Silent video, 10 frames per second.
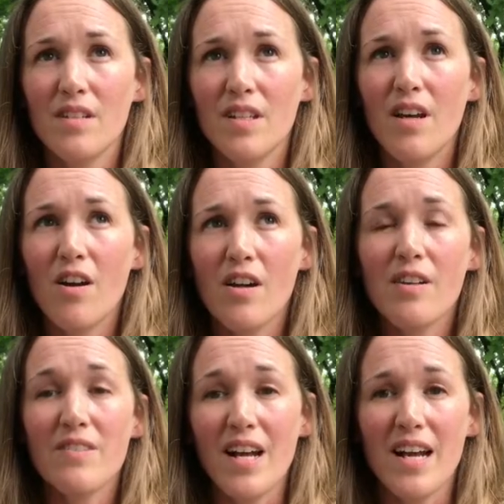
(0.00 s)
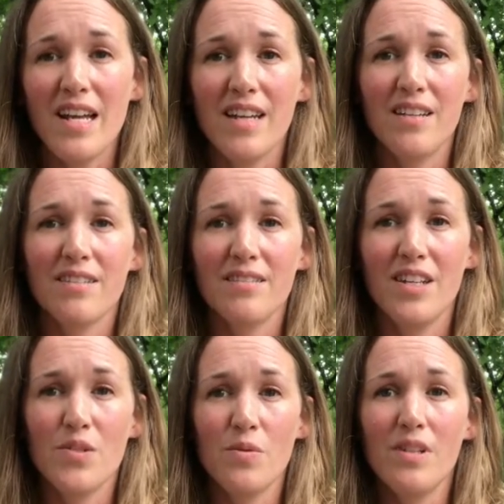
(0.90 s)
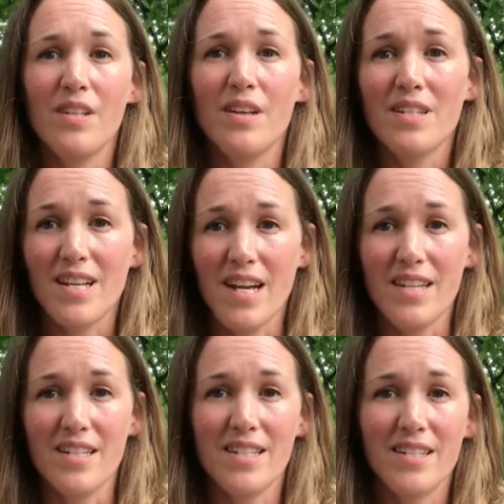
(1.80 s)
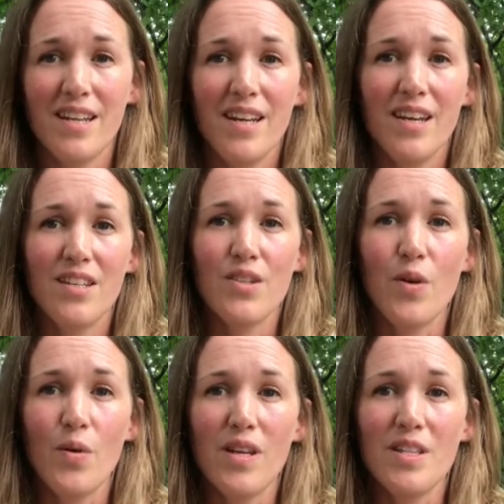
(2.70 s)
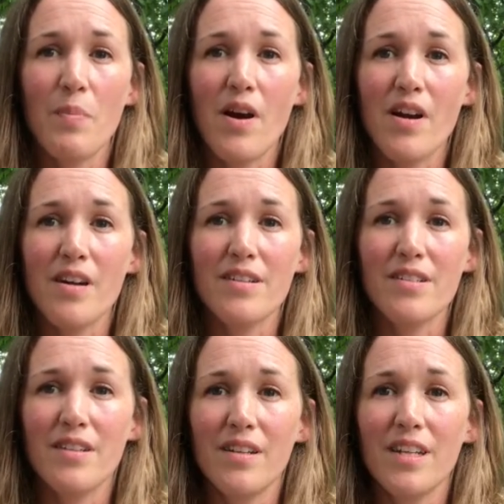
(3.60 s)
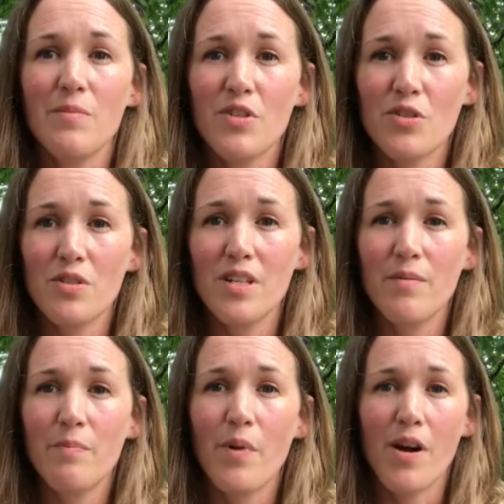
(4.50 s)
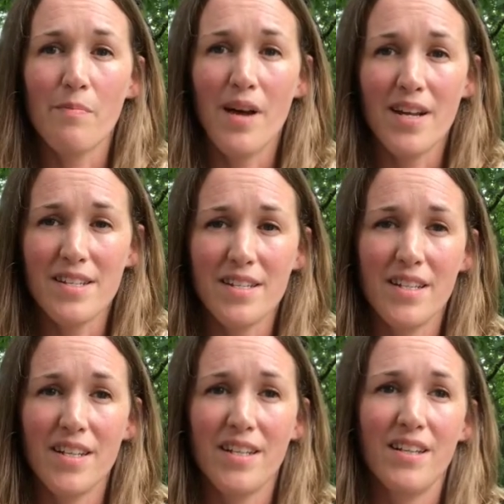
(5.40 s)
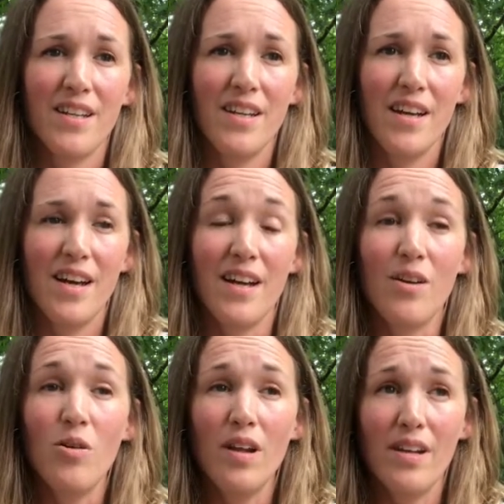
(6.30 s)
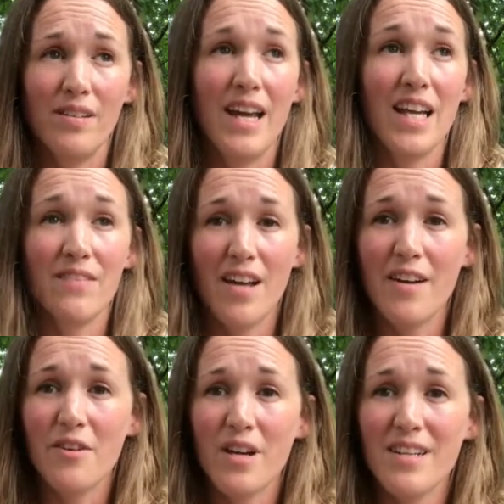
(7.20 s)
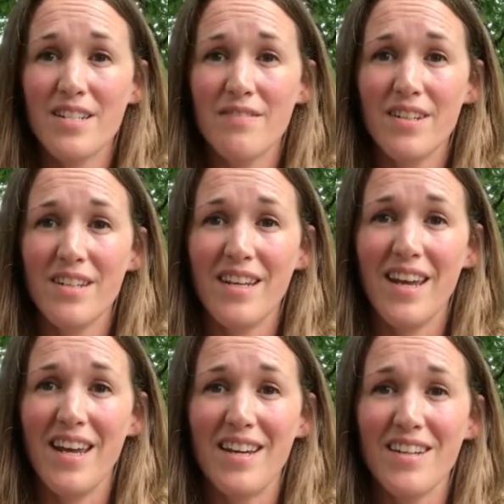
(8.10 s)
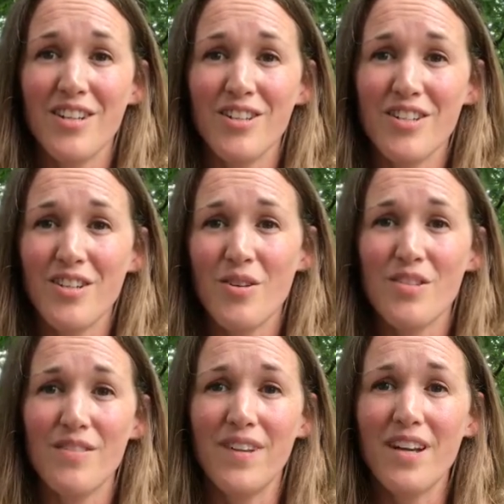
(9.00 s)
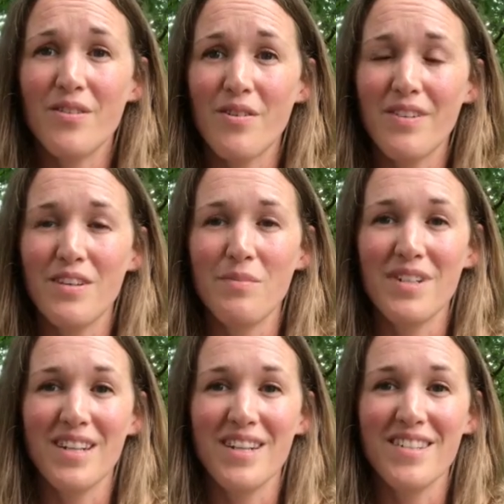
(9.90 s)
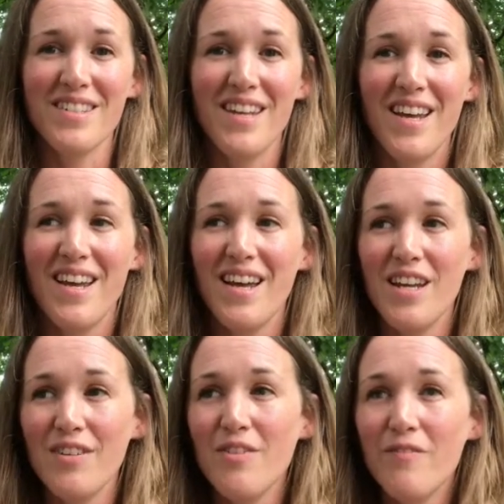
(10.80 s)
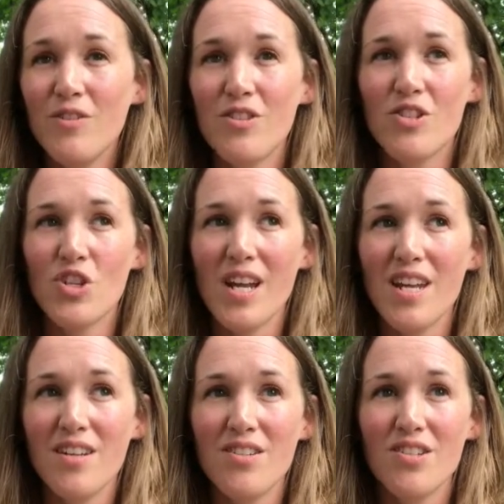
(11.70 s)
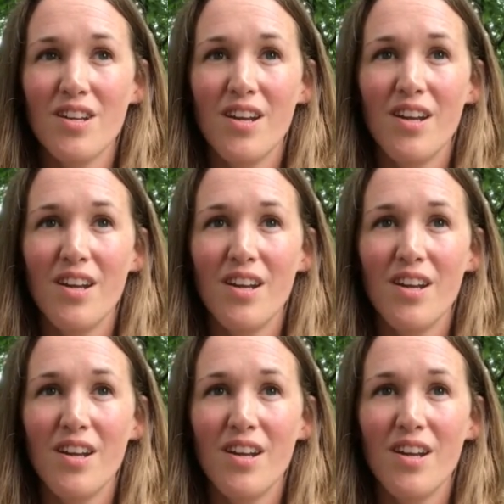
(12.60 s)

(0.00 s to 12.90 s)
The art of dyeing is really a science, so it's part chemistry, part botany, a whole heck of a lot of creativity, and a good dose of luck thrown in, because if you just change,